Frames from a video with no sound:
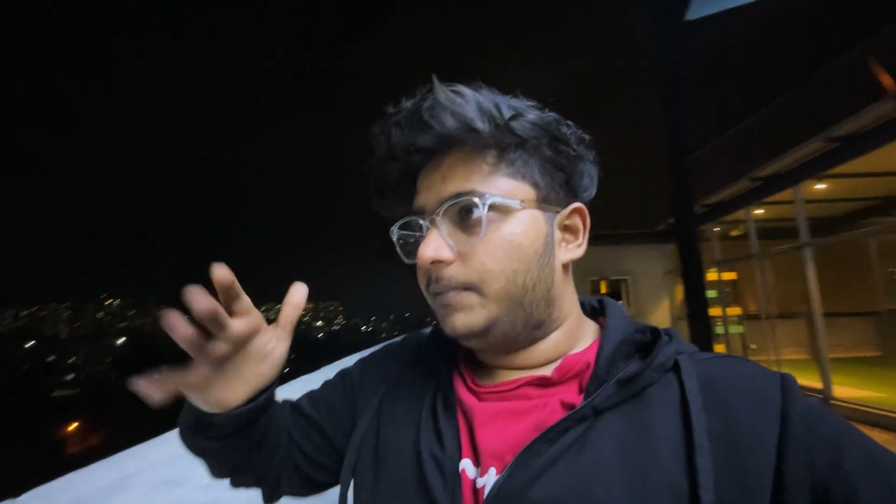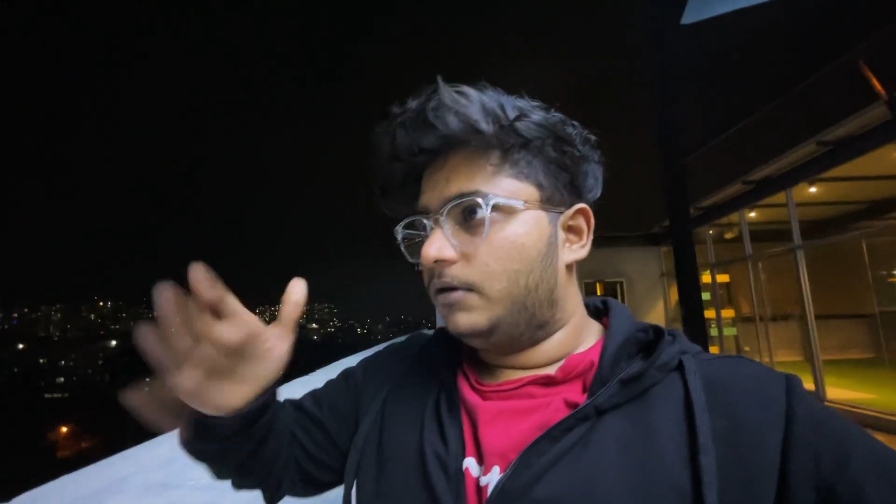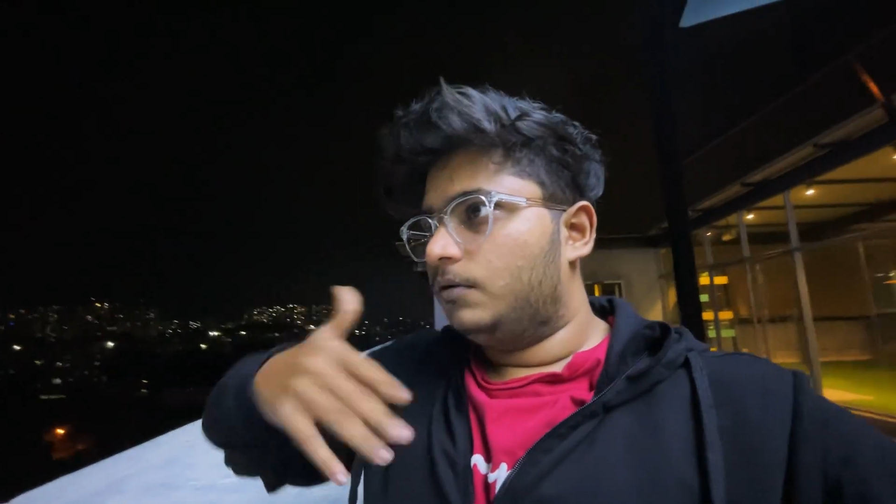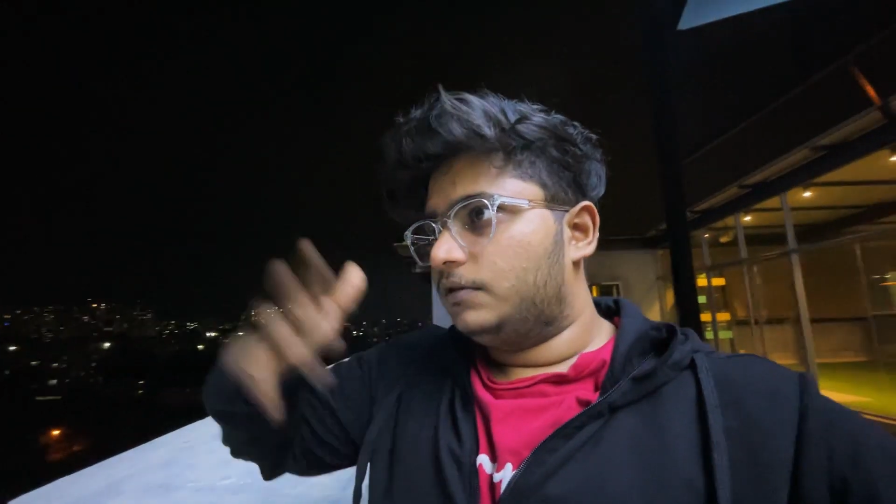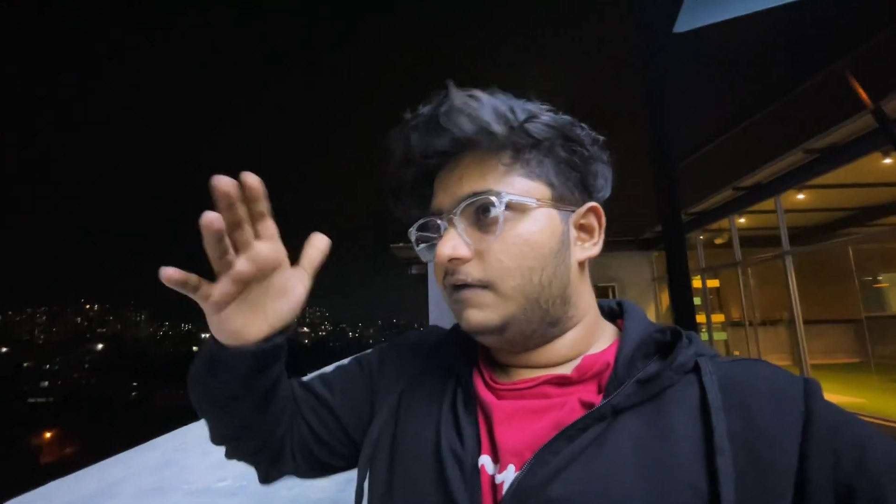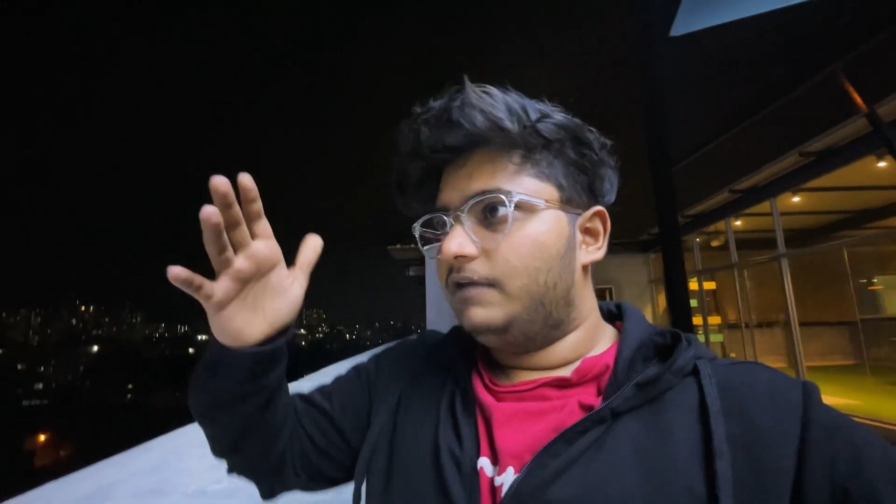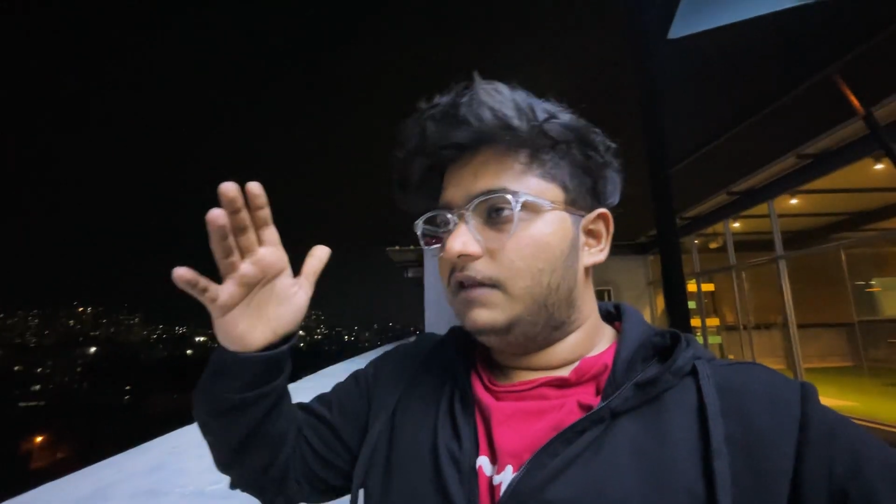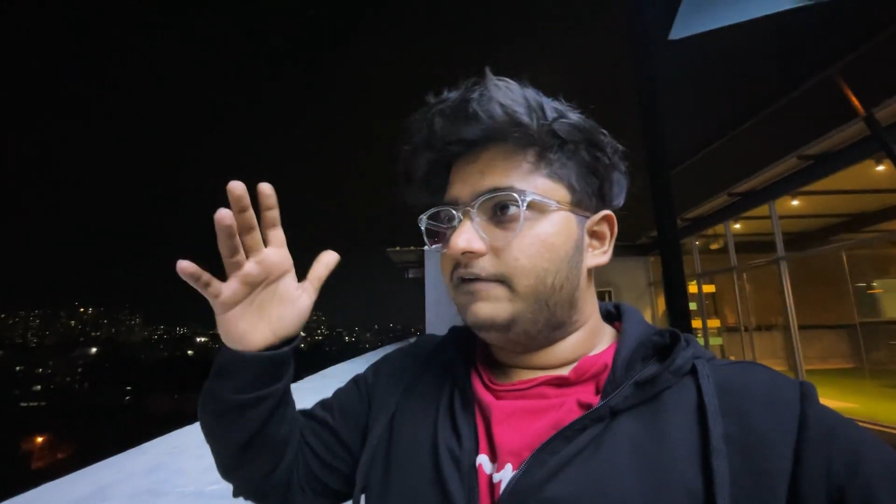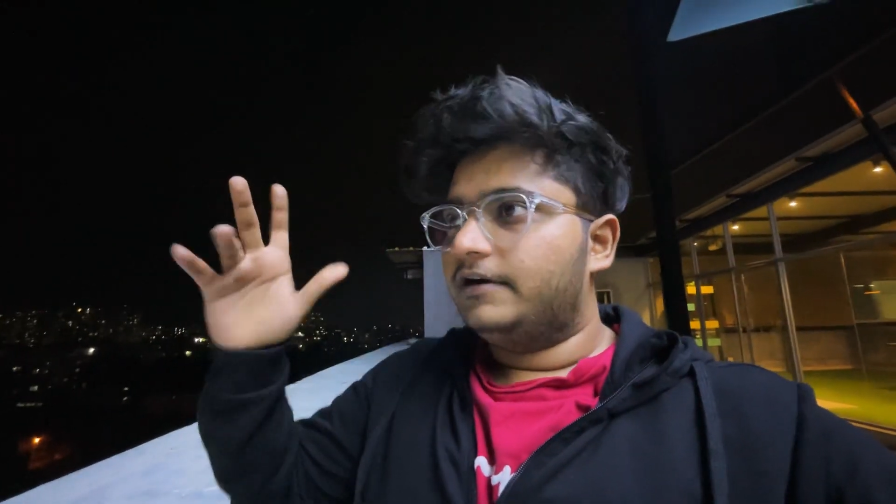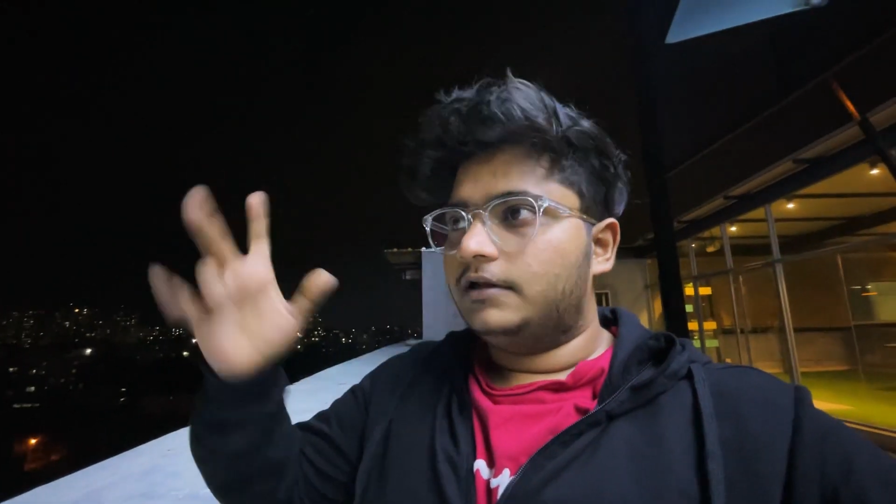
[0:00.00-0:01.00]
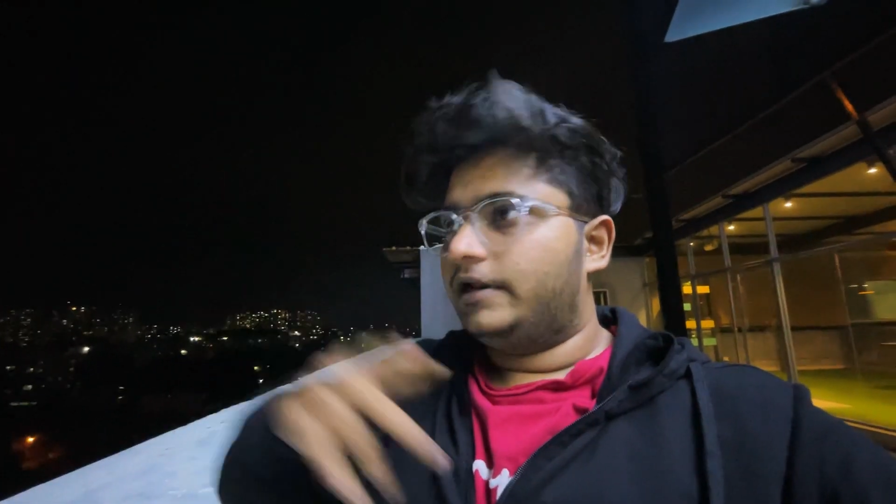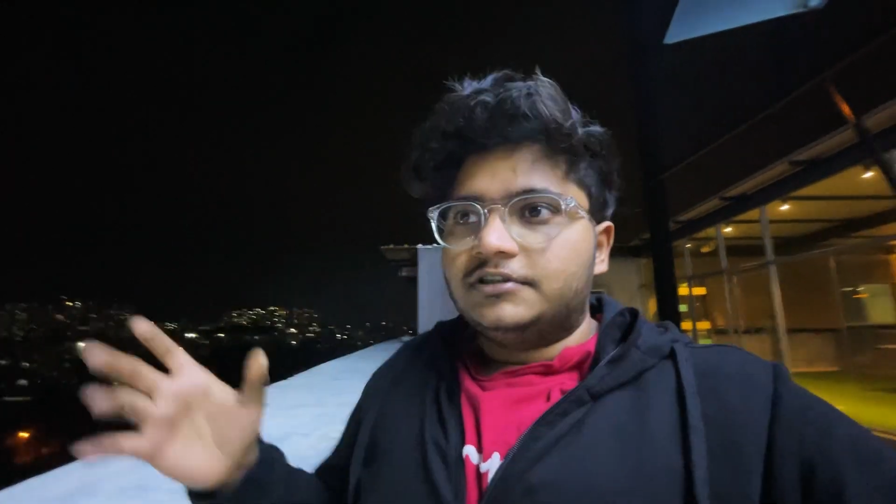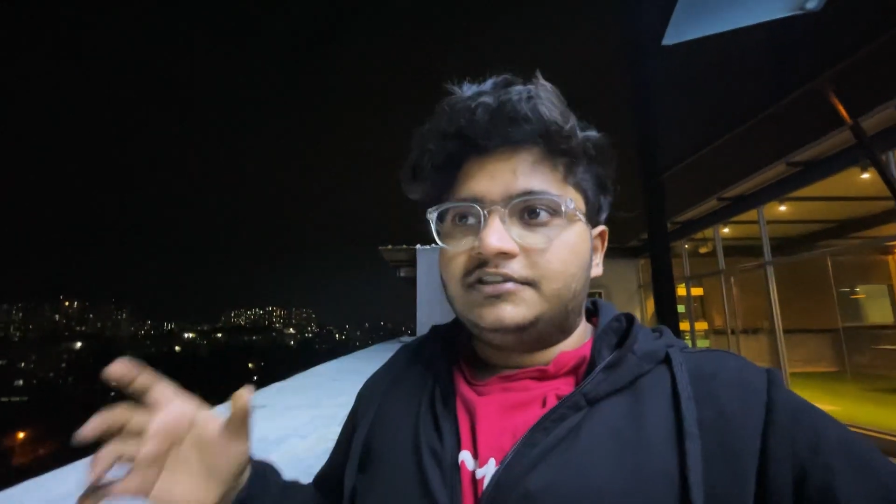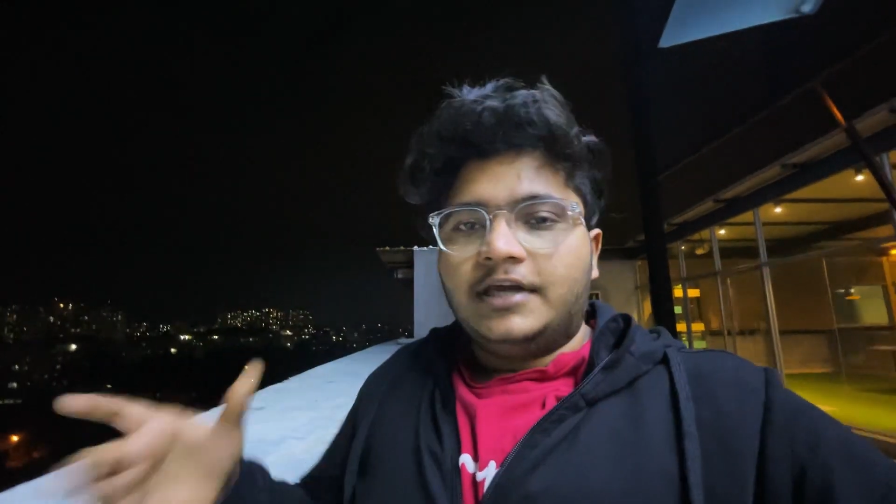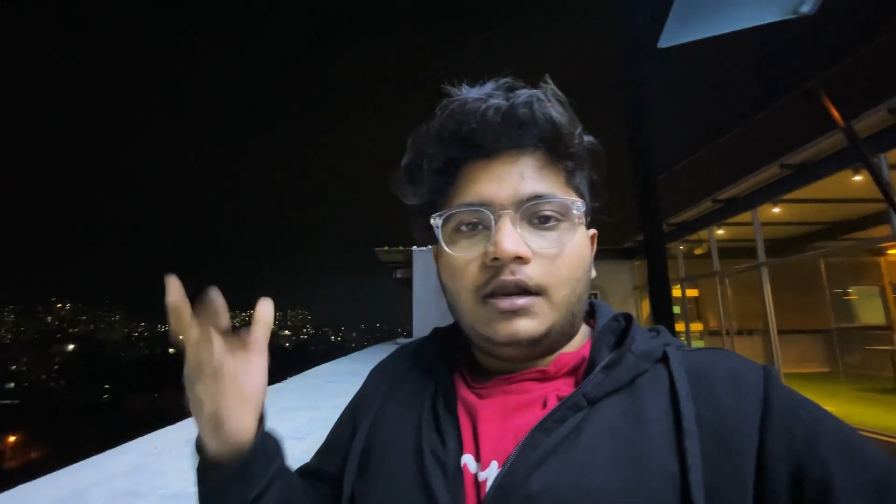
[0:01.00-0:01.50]
I go to the elevator, I
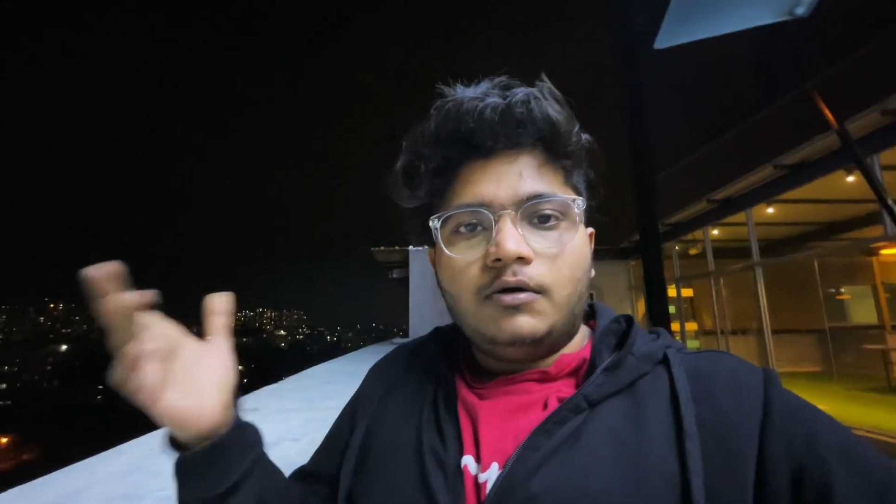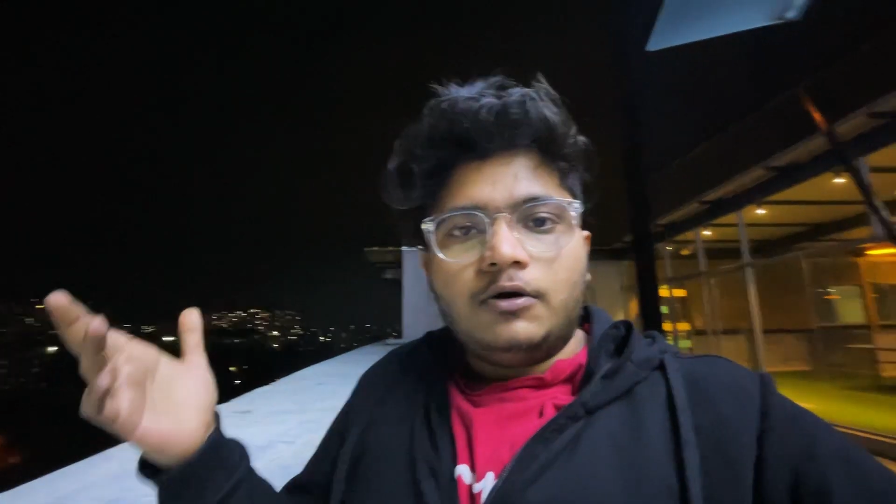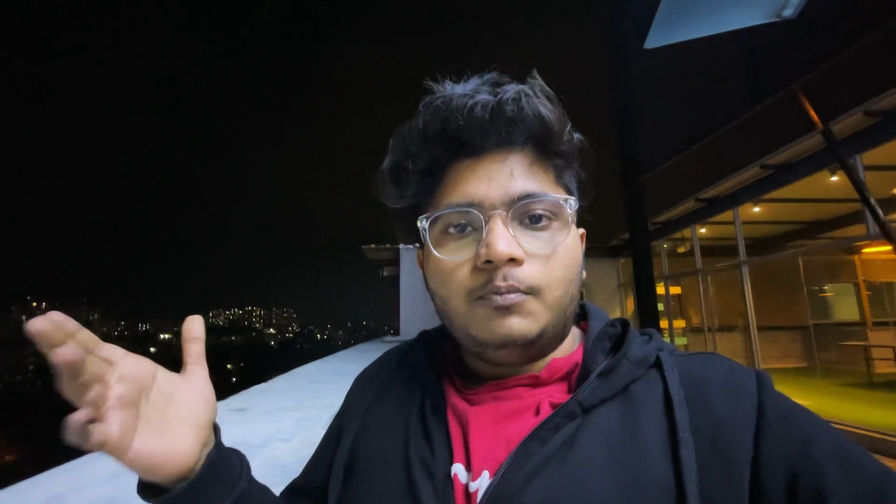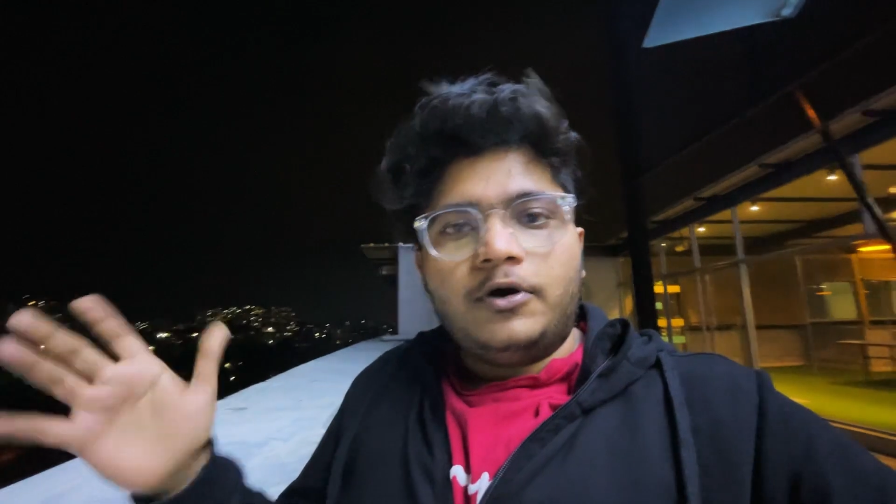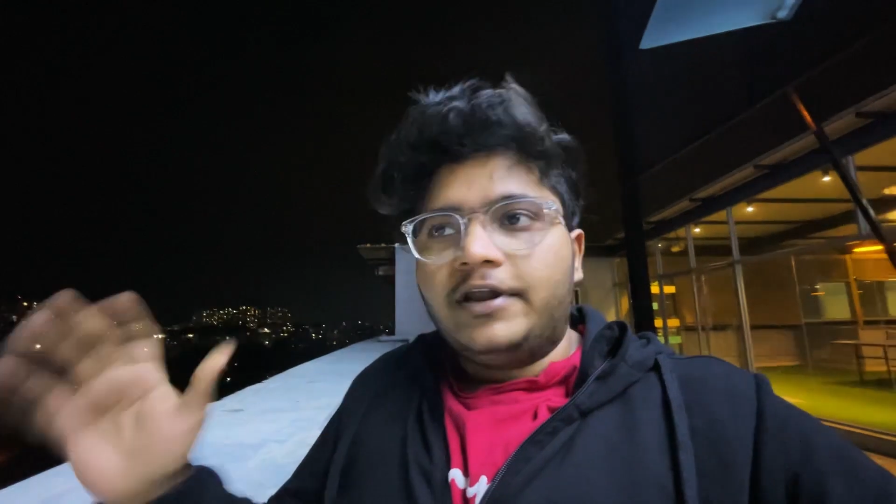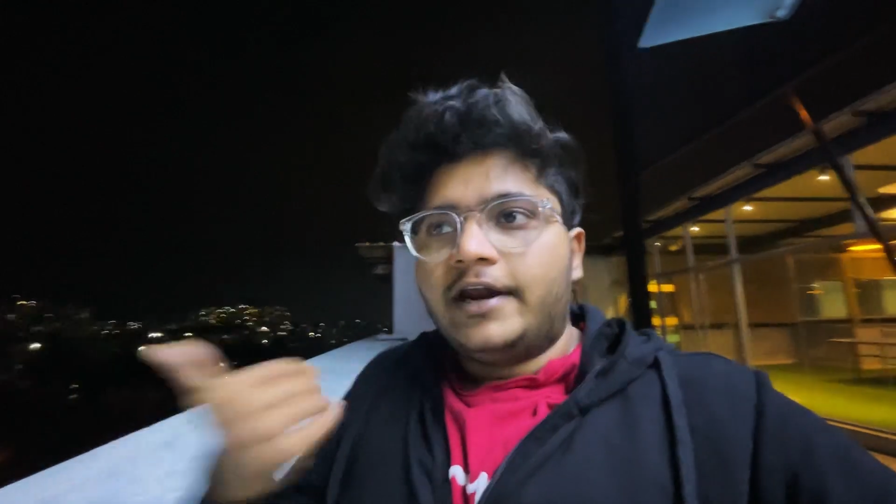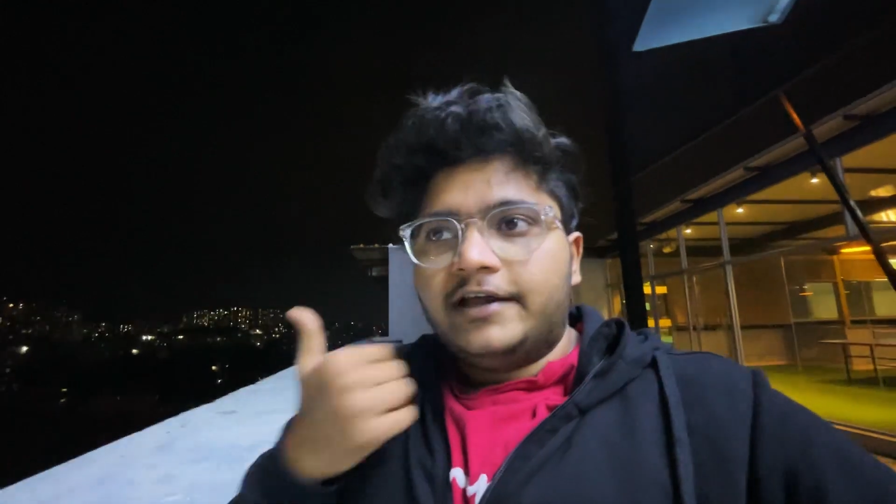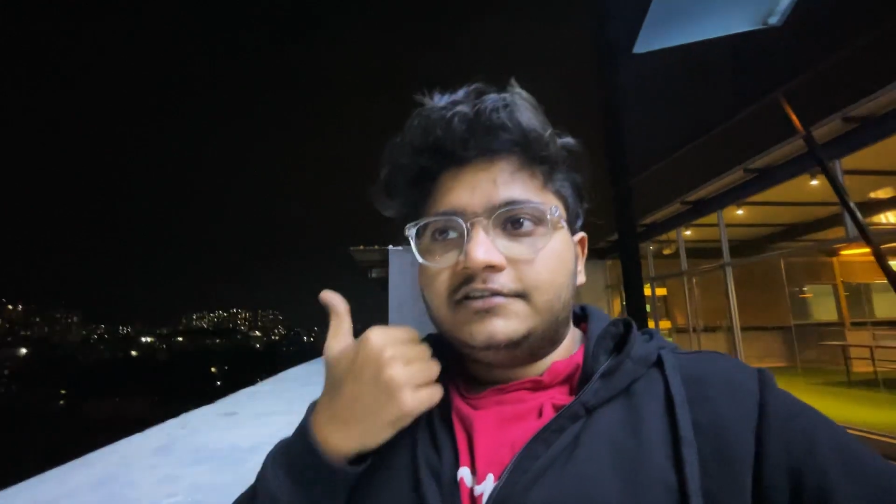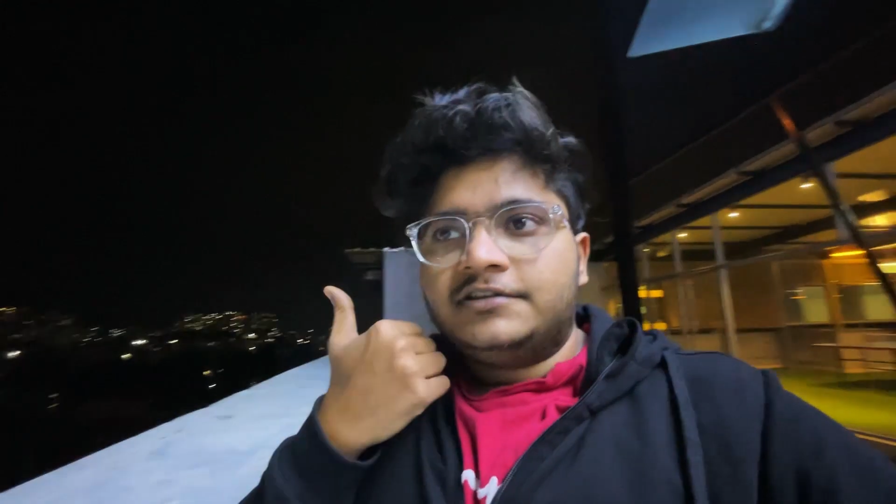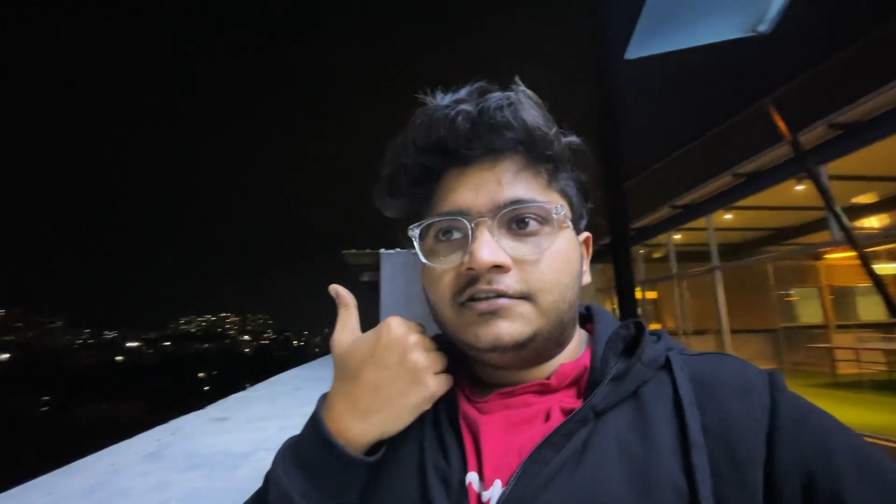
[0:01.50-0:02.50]
just say hello, good morning, and I